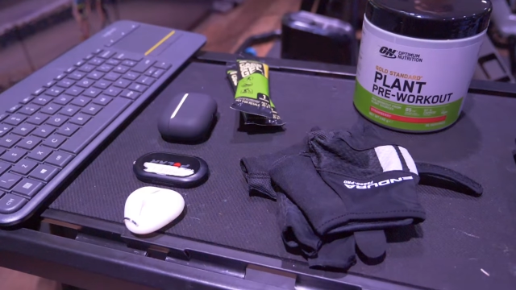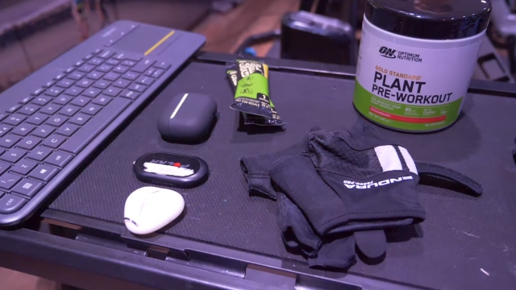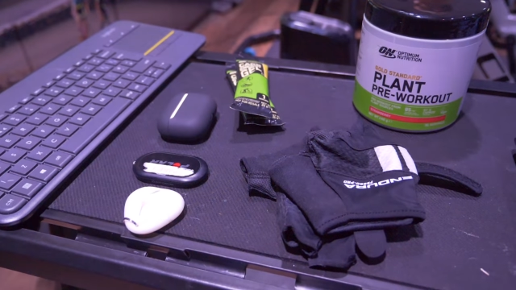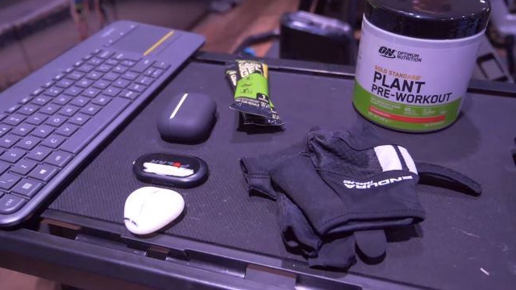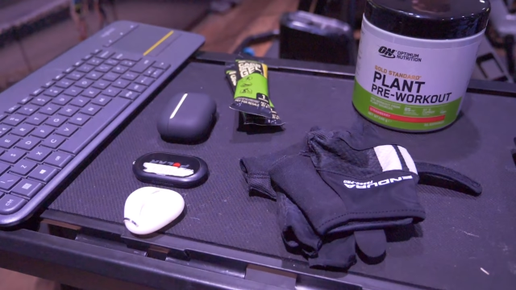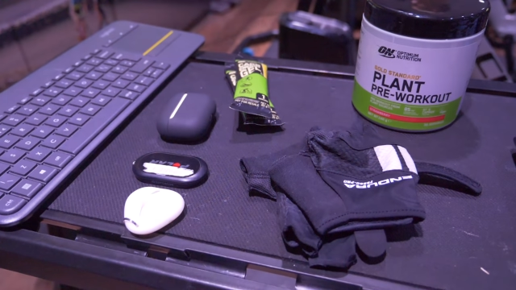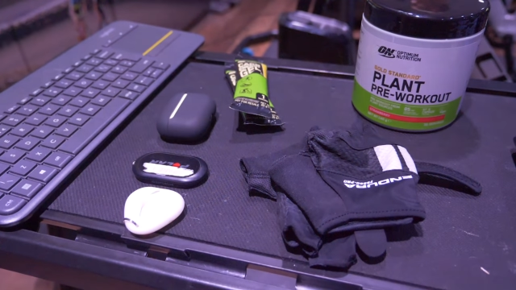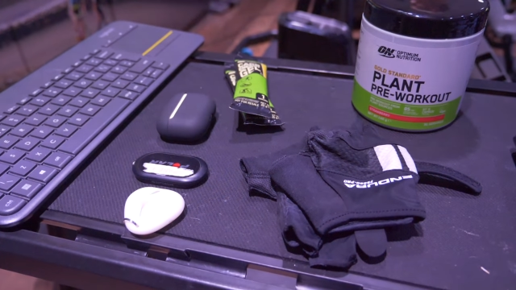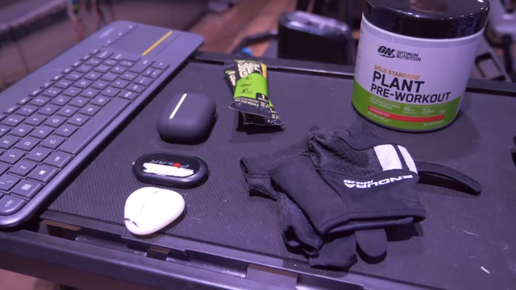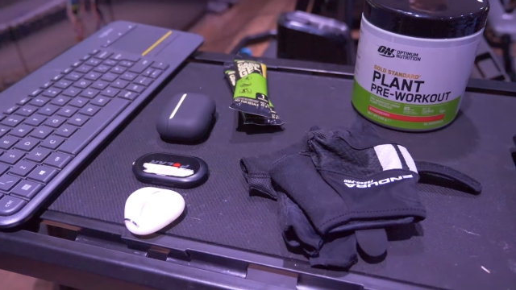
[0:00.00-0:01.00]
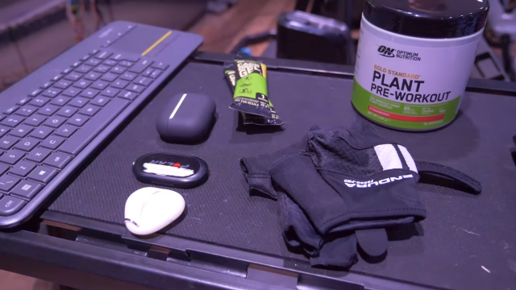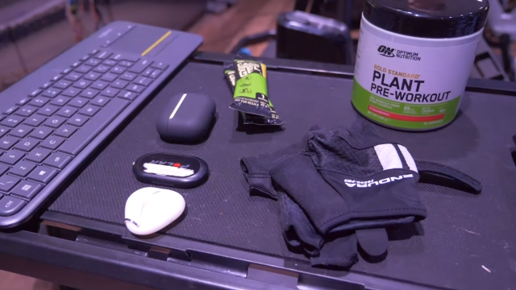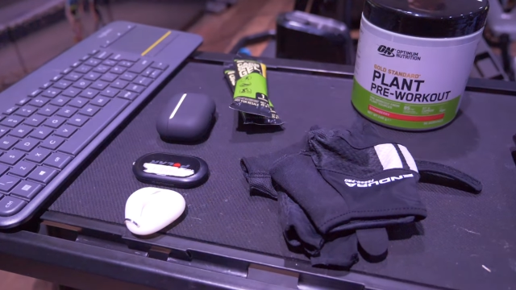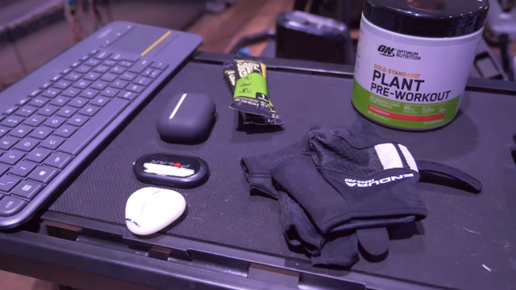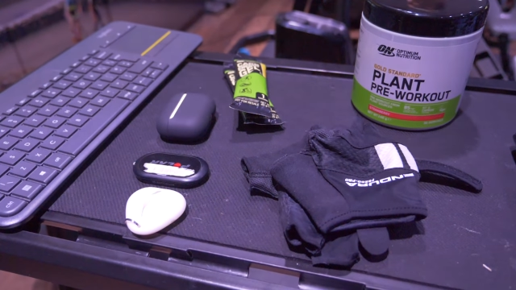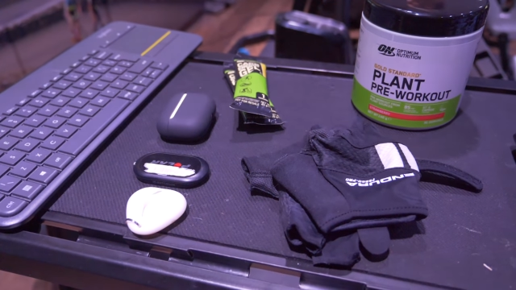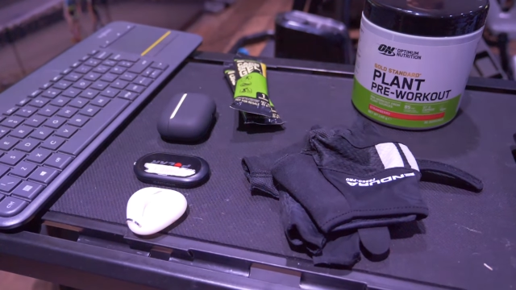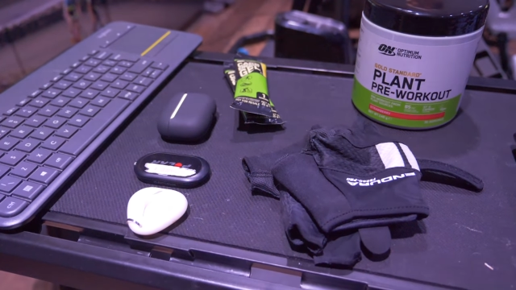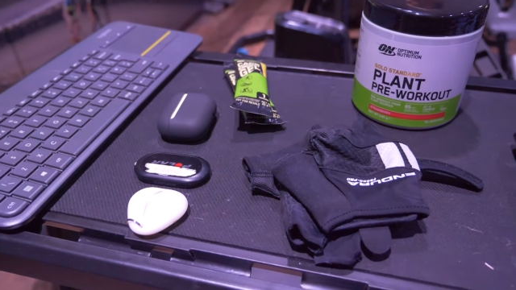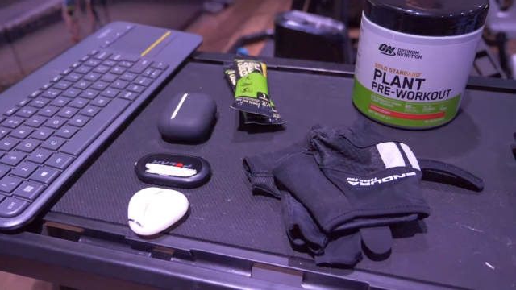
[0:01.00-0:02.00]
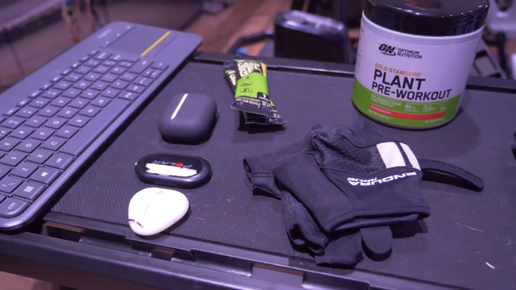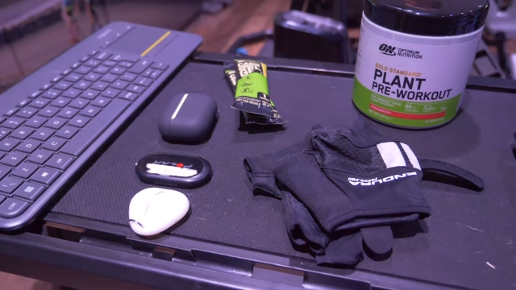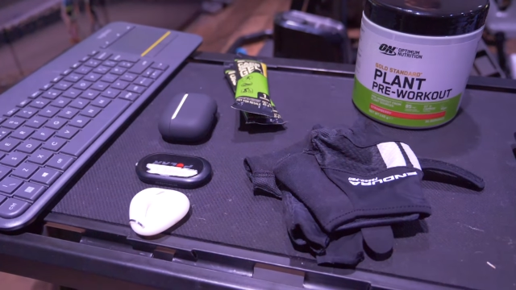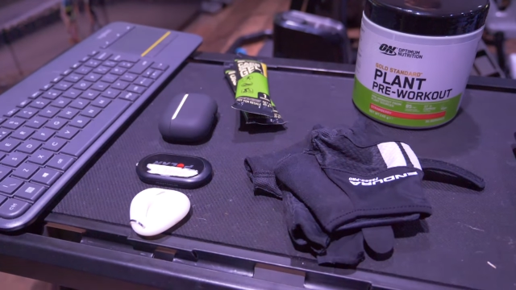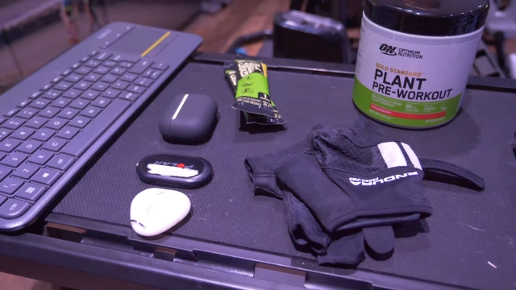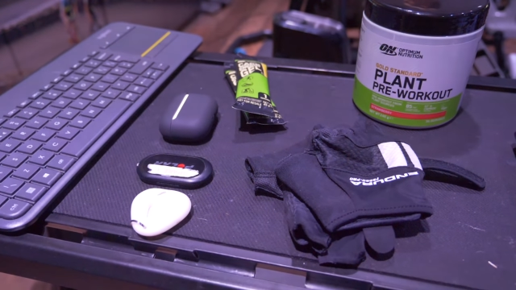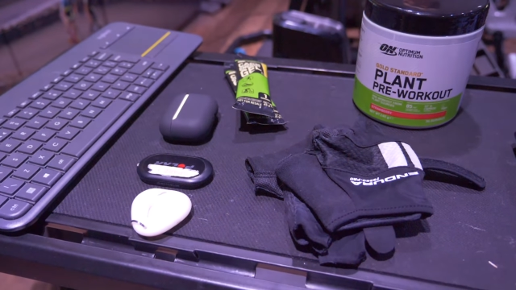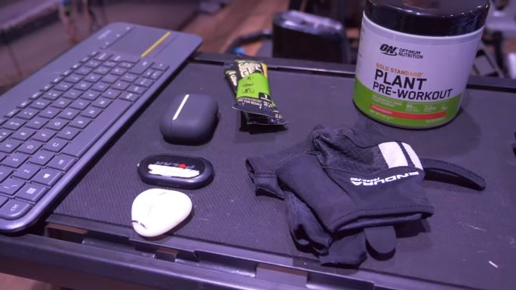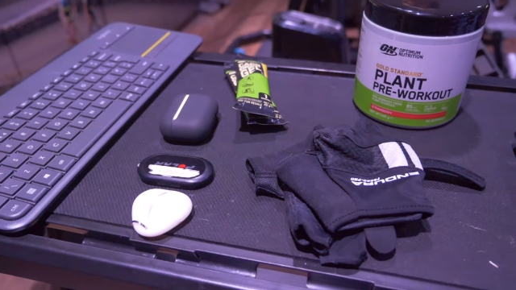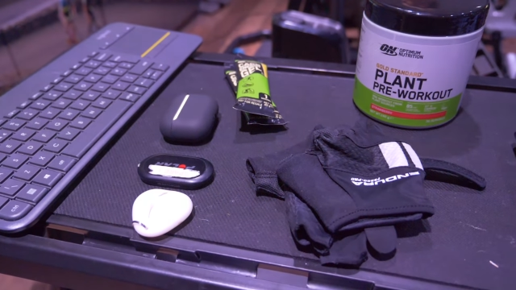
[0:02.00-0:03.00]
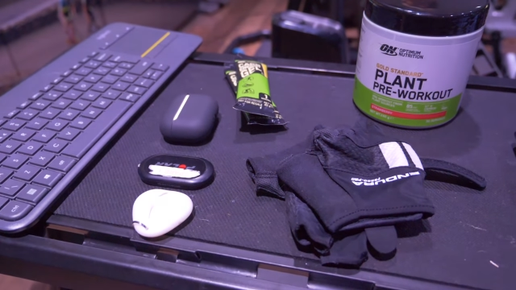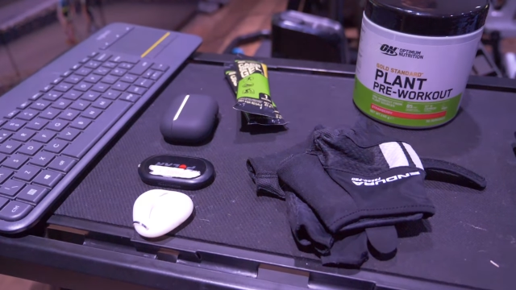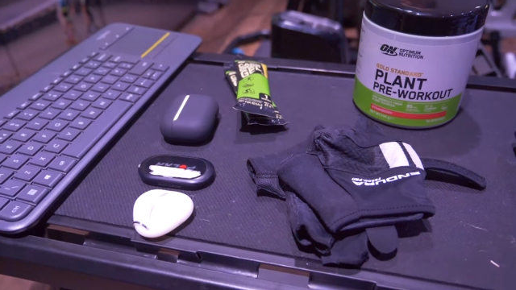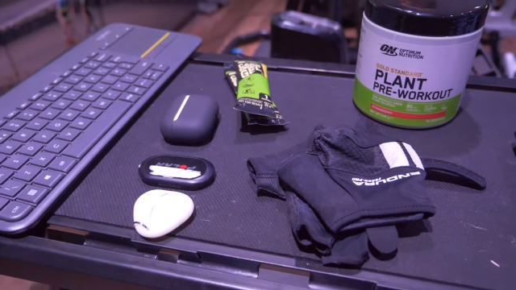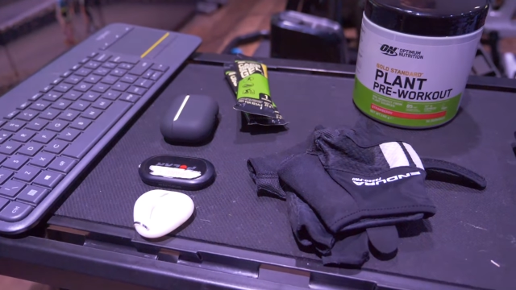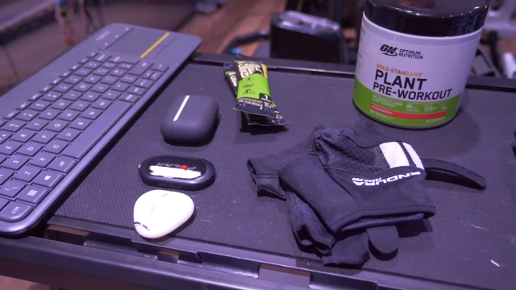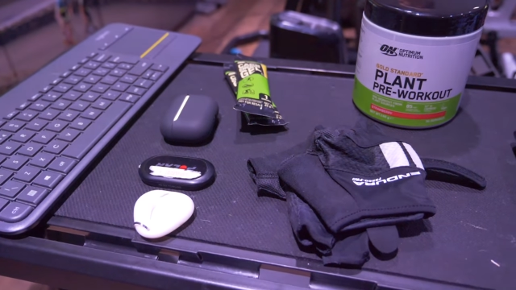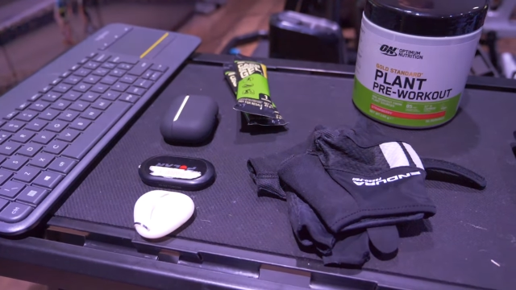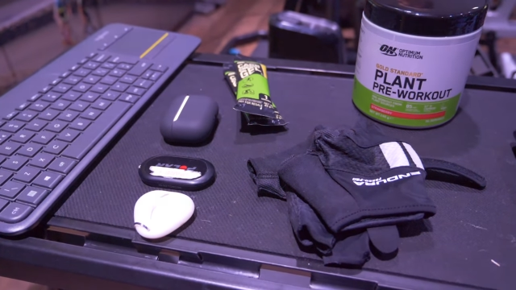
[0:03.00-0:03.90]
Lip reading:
Nobody's mouth can be seen.